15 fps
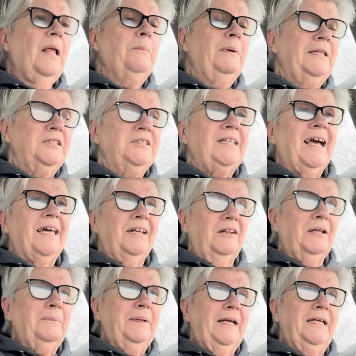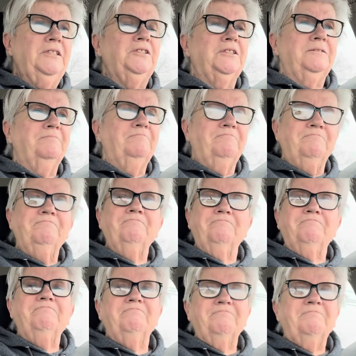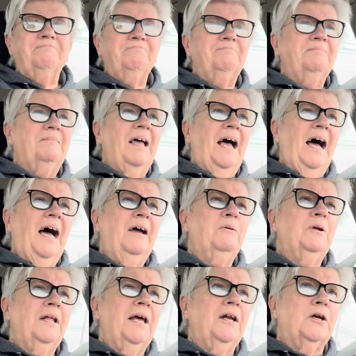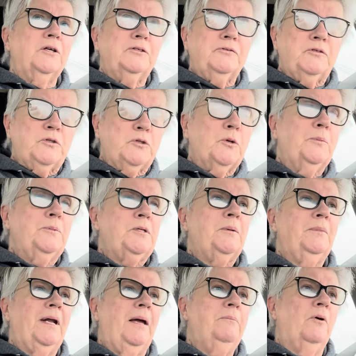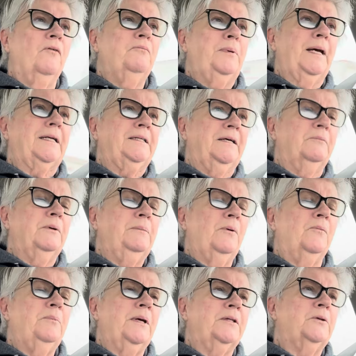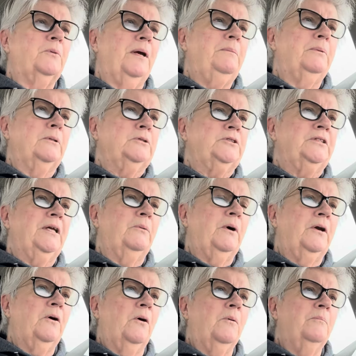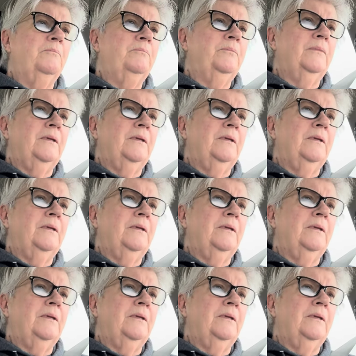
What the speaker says: But the second elimination, I really had a good, Jim and I both picked it. We both picked the right person that went home.